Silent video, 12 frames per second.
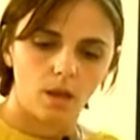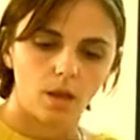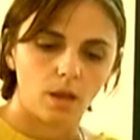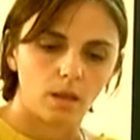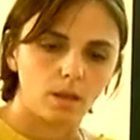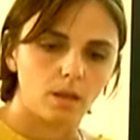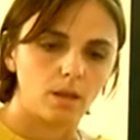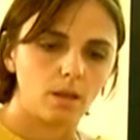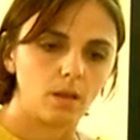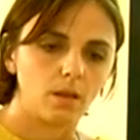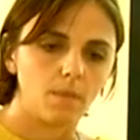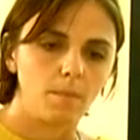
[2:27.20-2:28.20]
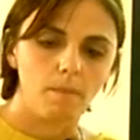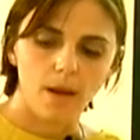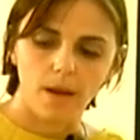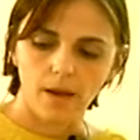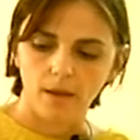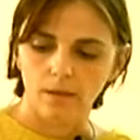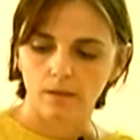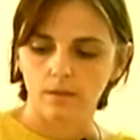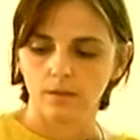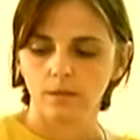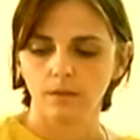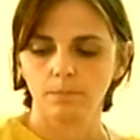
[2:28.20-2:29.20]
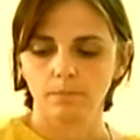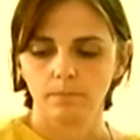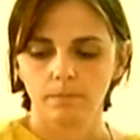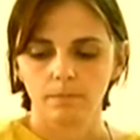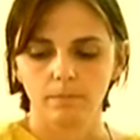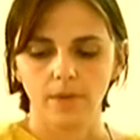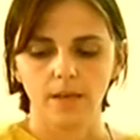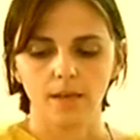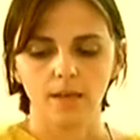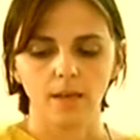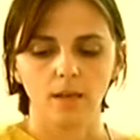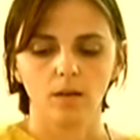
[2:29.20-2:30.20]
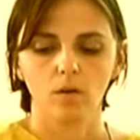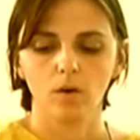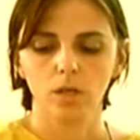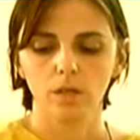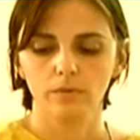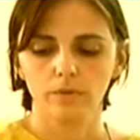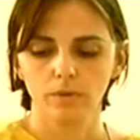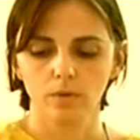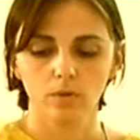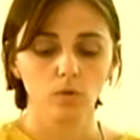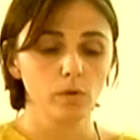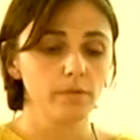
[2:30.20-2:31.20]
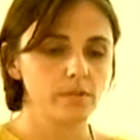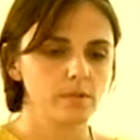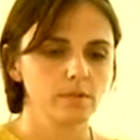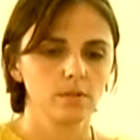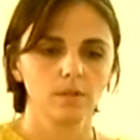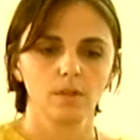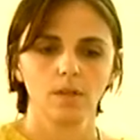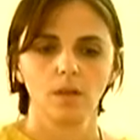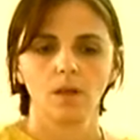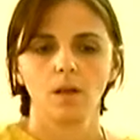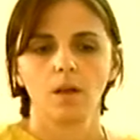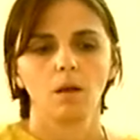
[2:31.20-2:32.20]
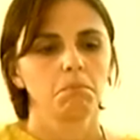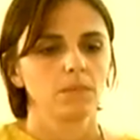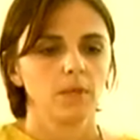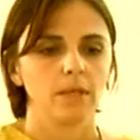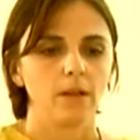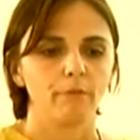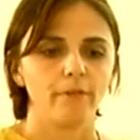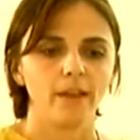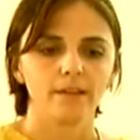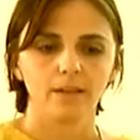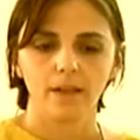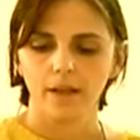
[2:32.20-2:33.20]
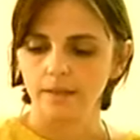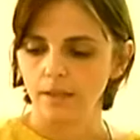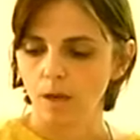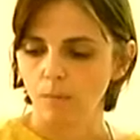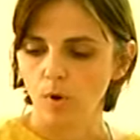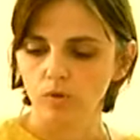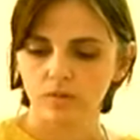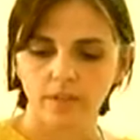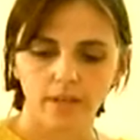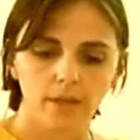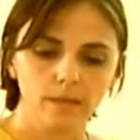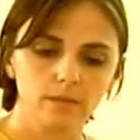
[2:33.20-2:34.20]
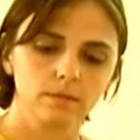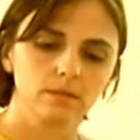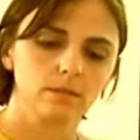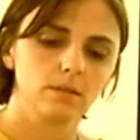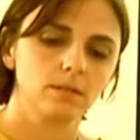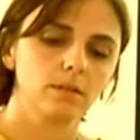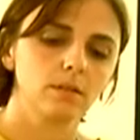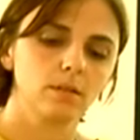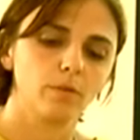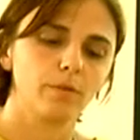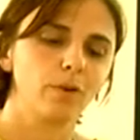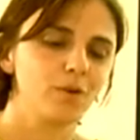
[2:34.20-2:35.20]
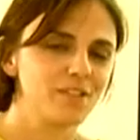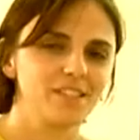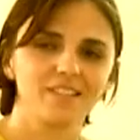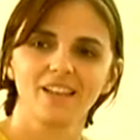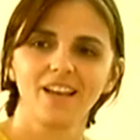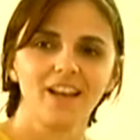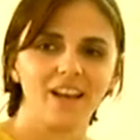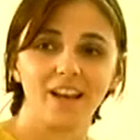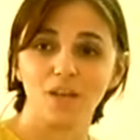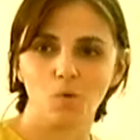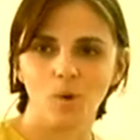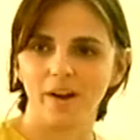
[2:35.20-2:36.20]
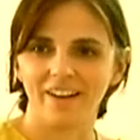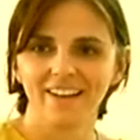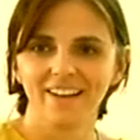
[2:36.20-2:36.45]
And many olive groves in a flatland, in a mountain, of course, anywhere.